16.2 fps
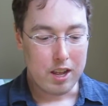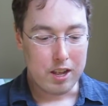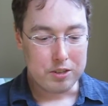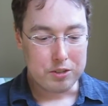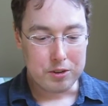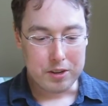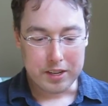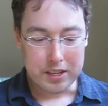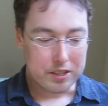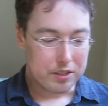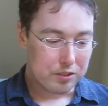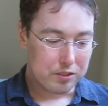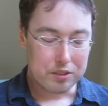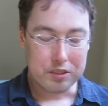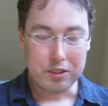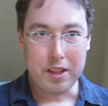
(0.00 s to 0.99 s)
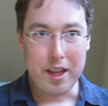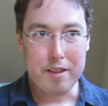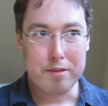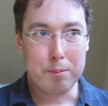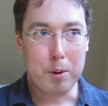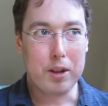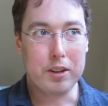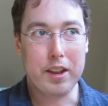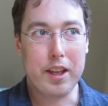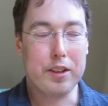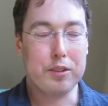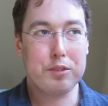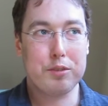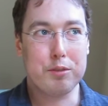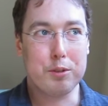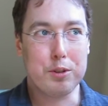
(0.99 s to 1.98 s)
during his live
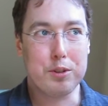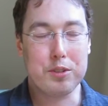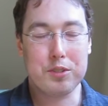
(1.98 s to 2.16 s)
broadcast for